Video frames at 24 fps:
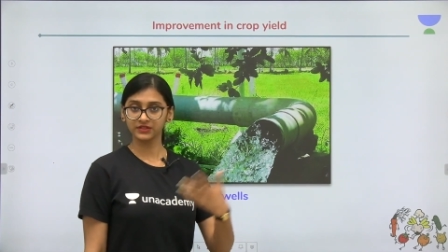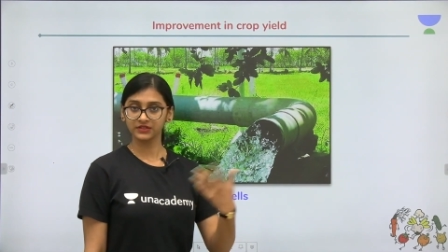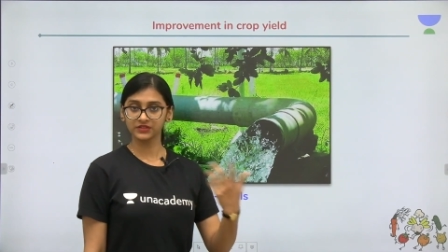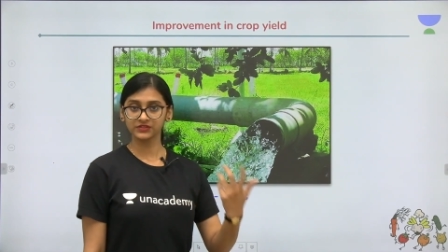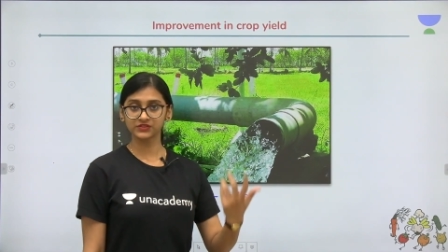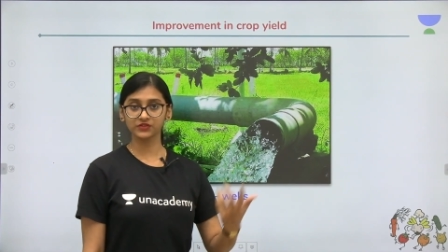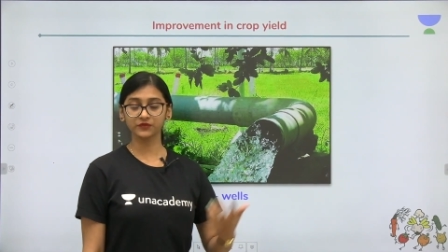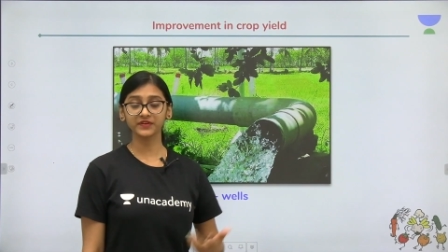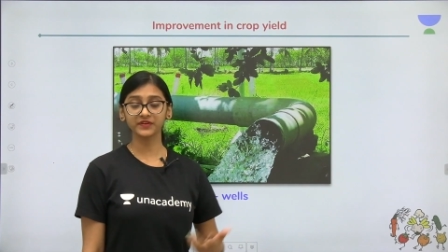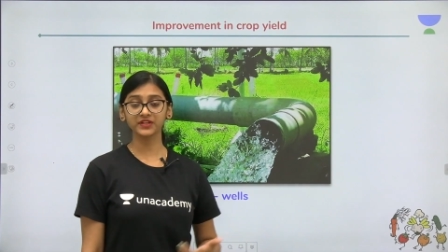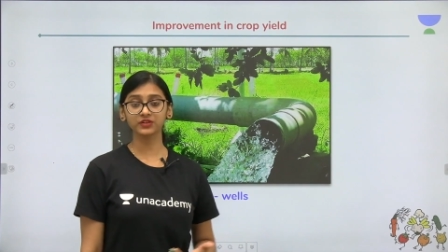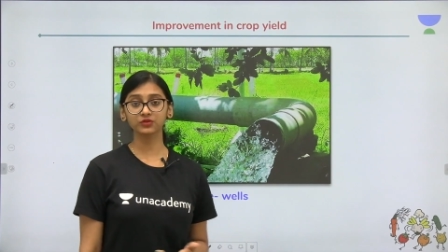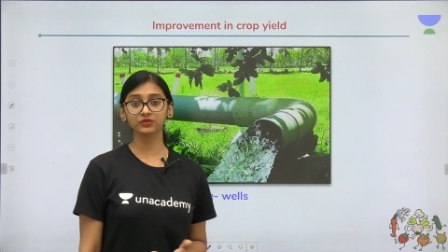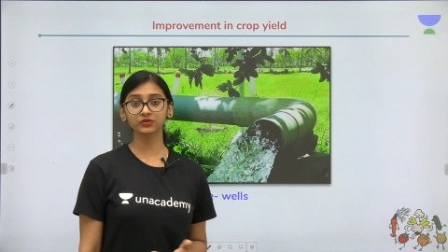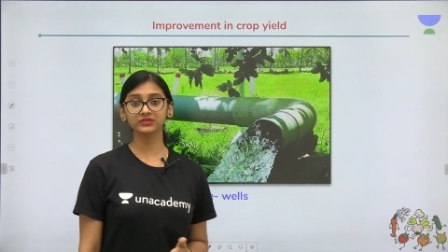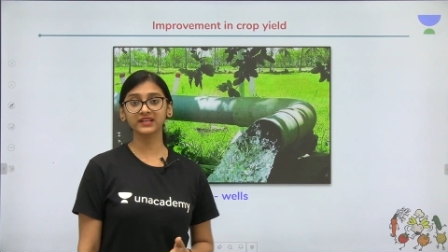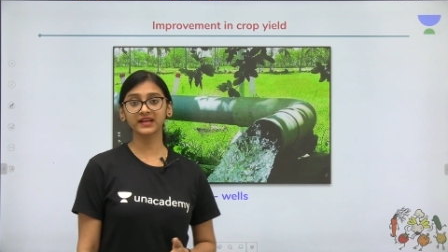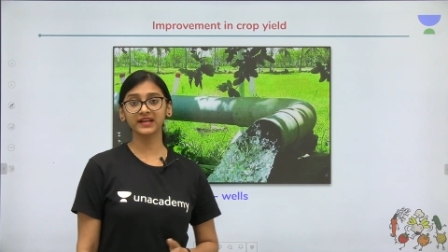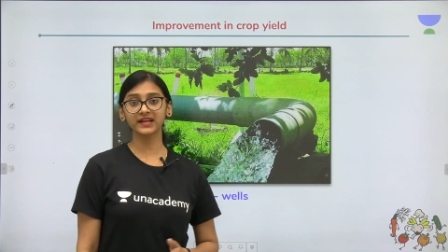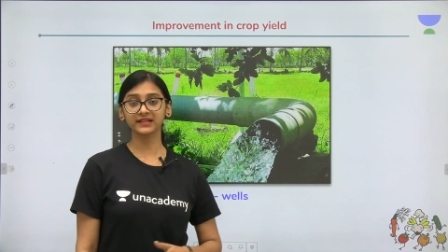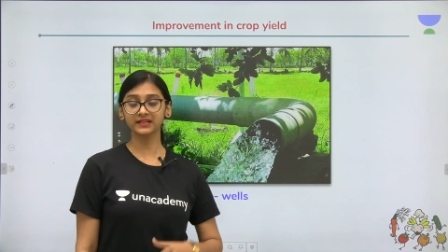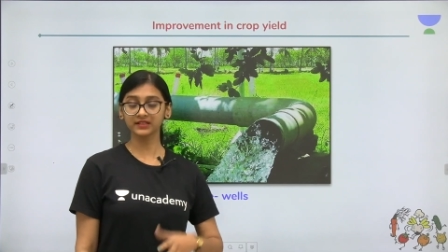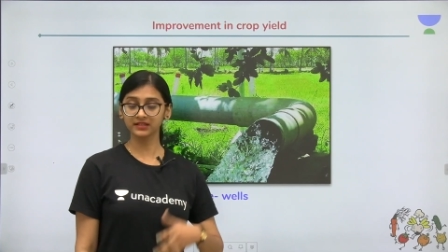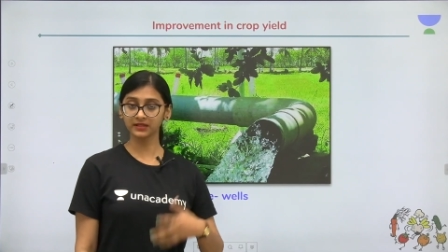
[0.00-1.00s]
So we know
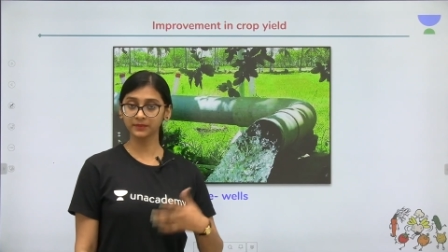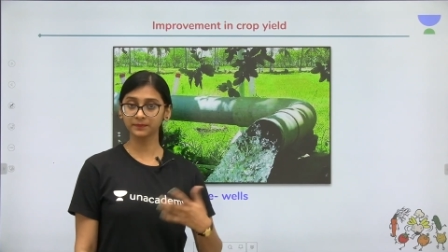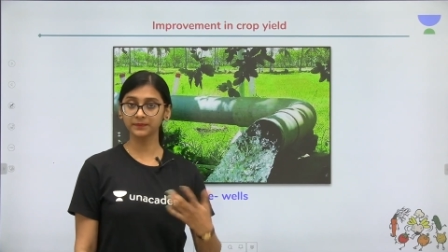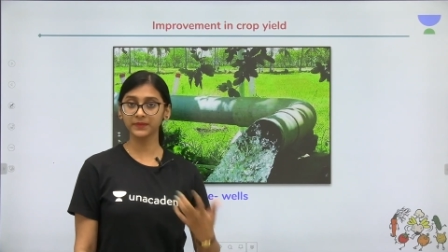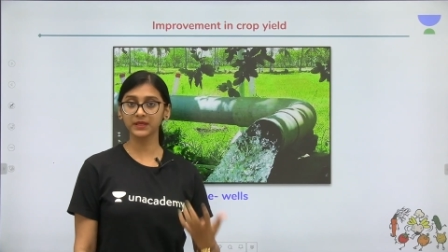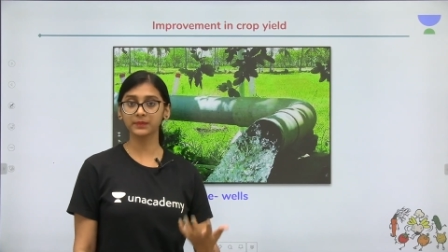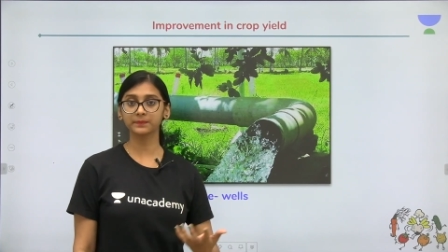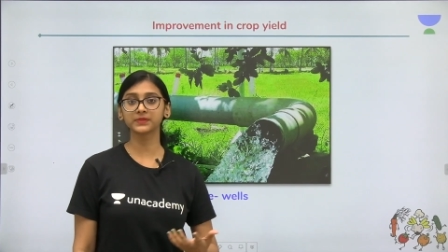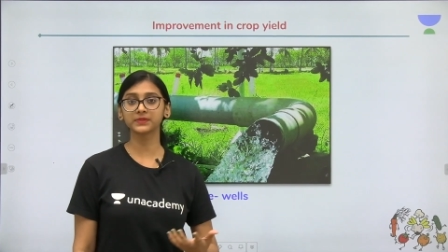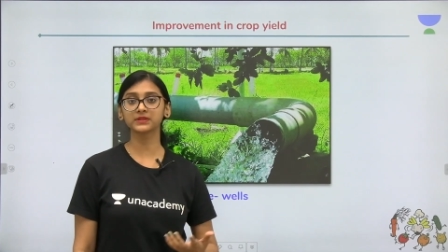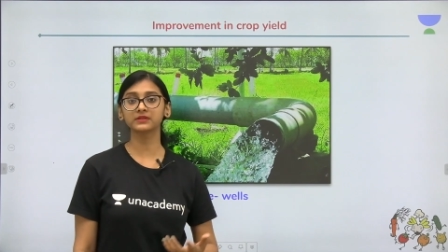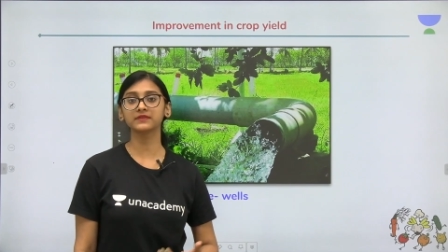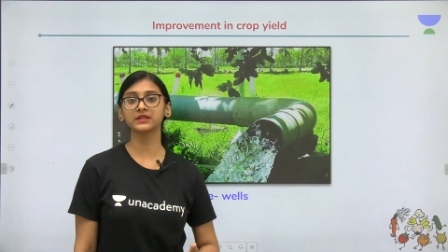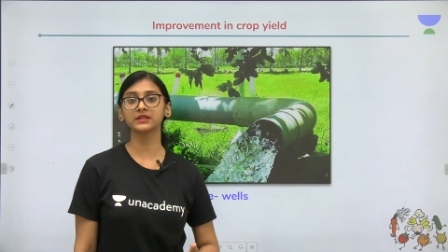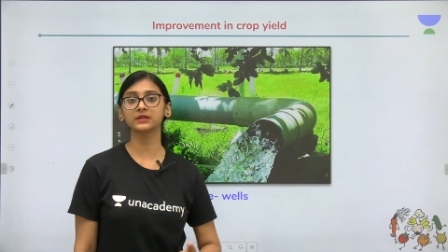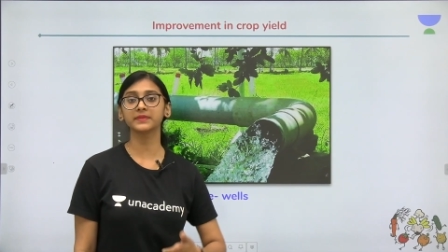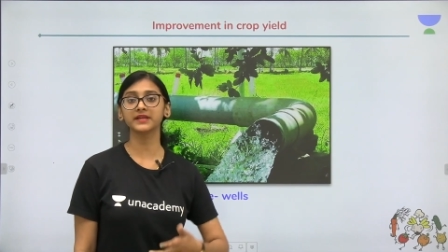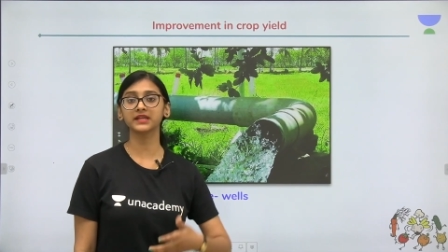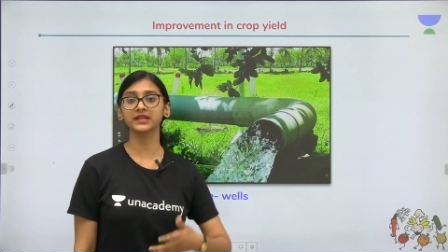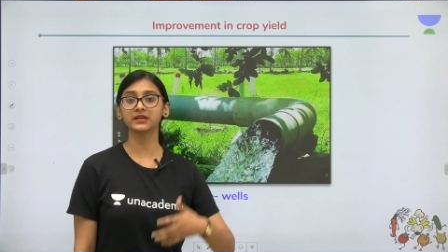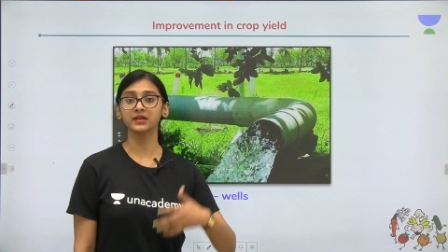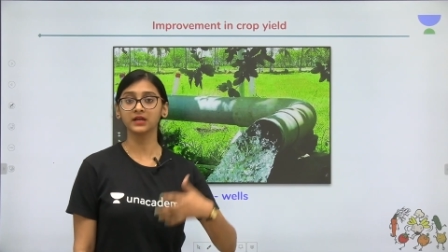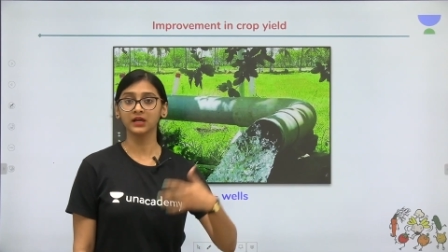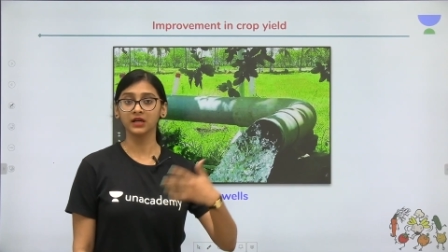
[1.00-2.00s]
that people will
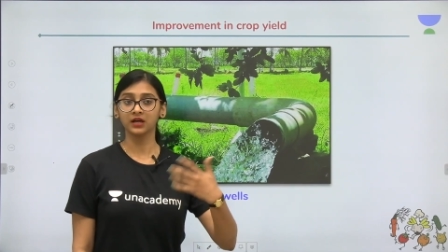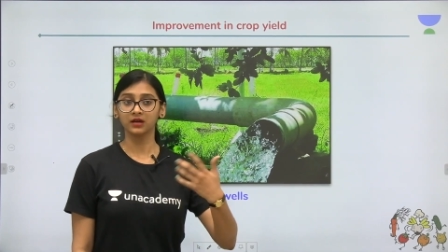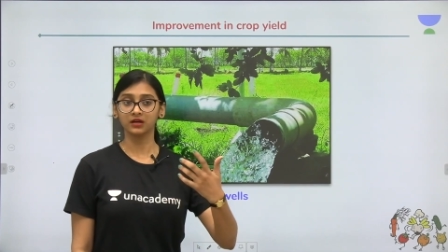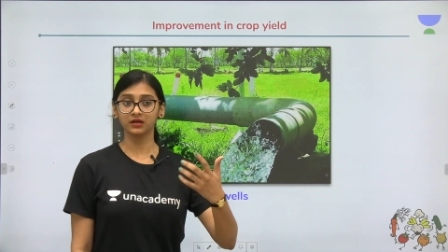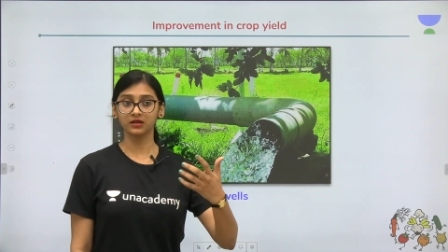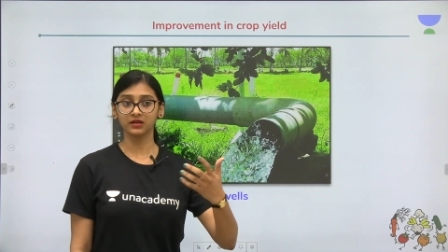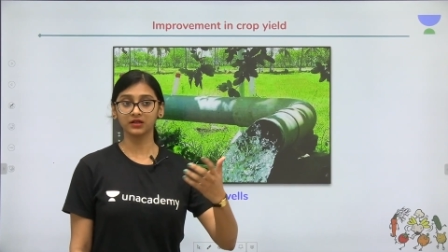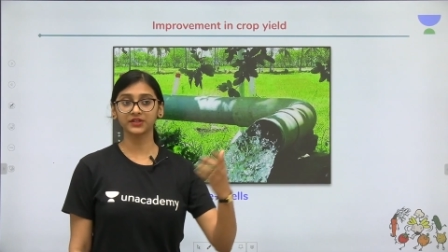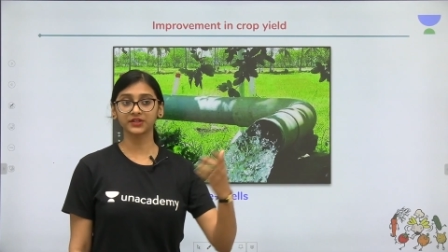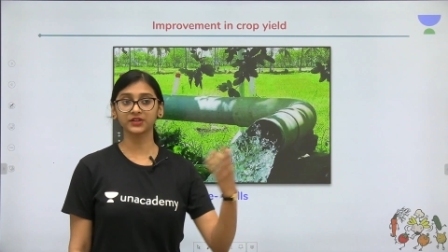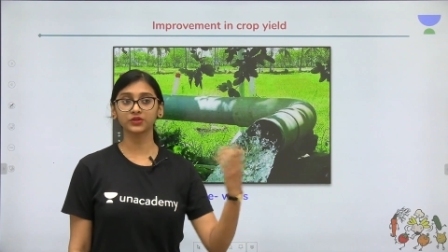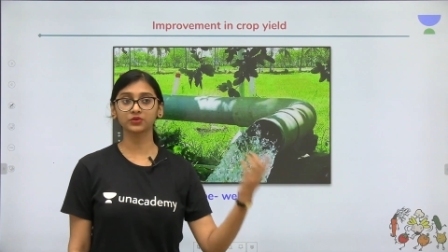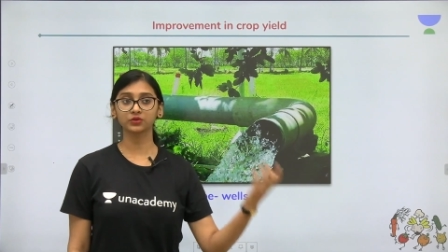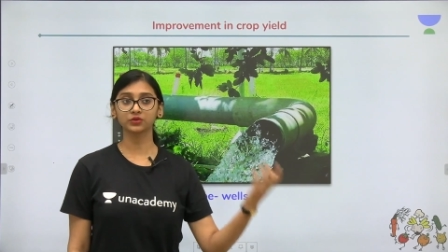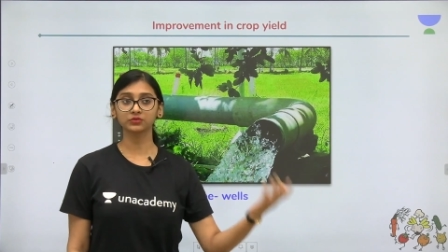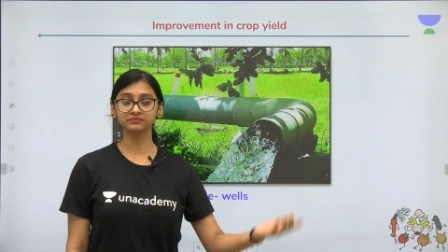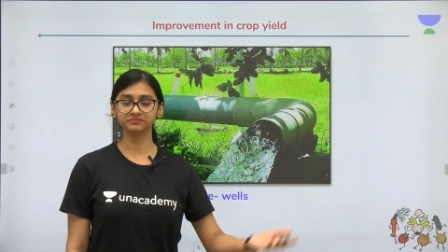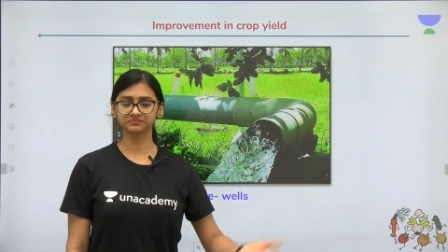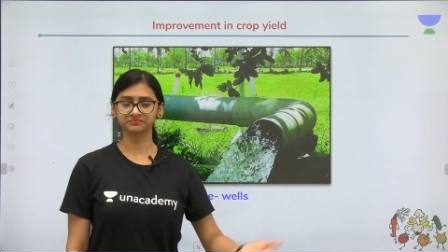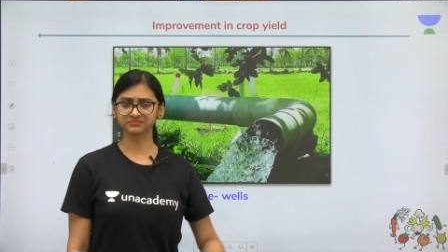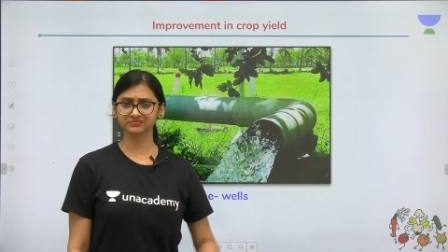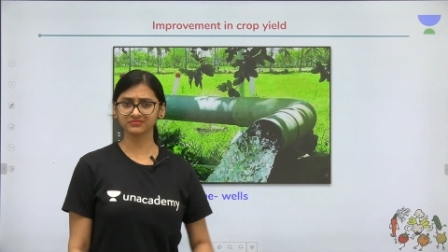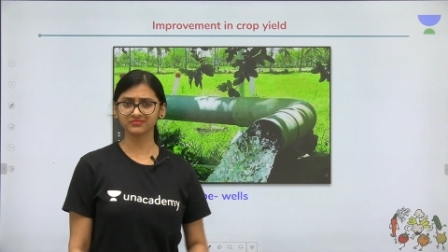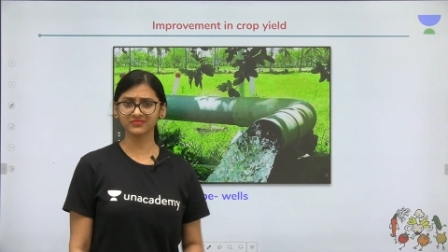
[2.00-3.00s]
be, you know,